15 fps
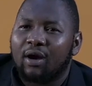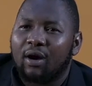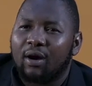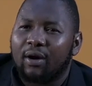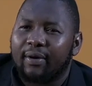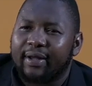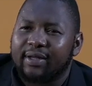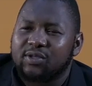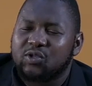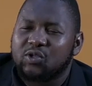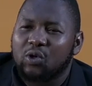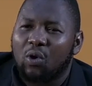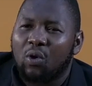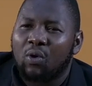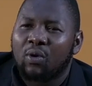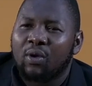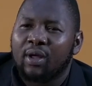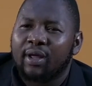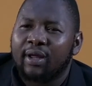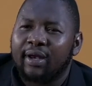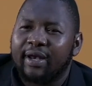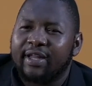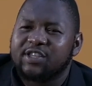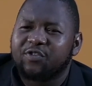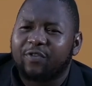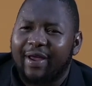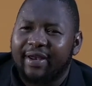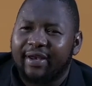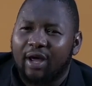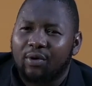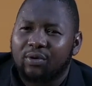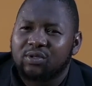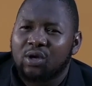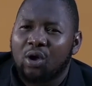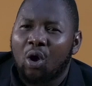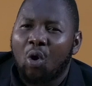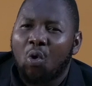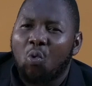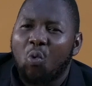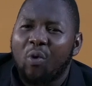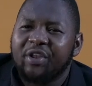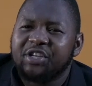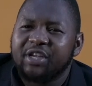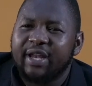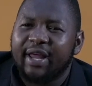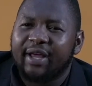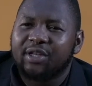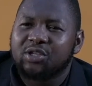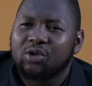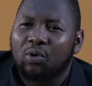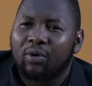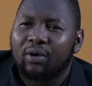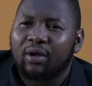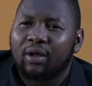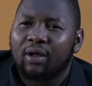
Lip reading: All right, so let's find out which electrode,